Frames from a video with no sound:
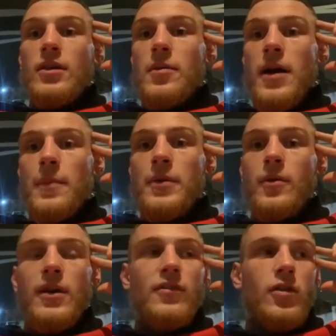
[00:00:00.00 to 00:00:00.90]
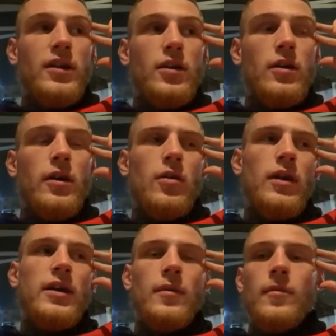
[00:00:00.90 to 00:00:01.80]
I'm happy wherever. I, I know,
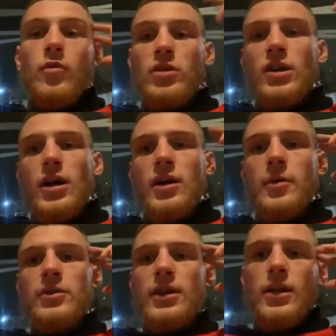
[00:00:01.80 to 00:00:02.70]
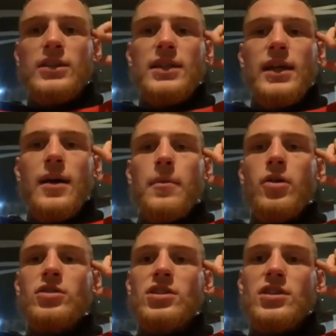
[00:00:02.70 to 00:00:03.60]
like um, we're talking about the likes of the
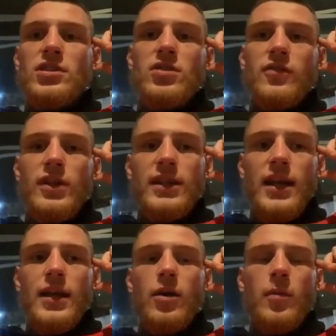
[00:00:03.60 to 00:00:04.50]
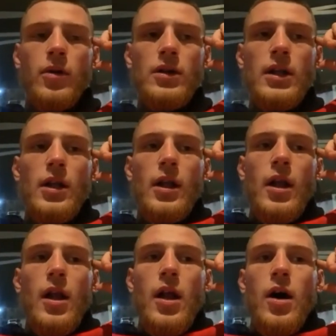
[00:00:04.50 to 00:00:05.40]
Kambosos and stuff like that now. But
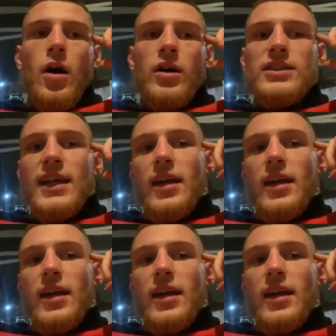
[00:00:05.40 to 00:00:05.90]
I said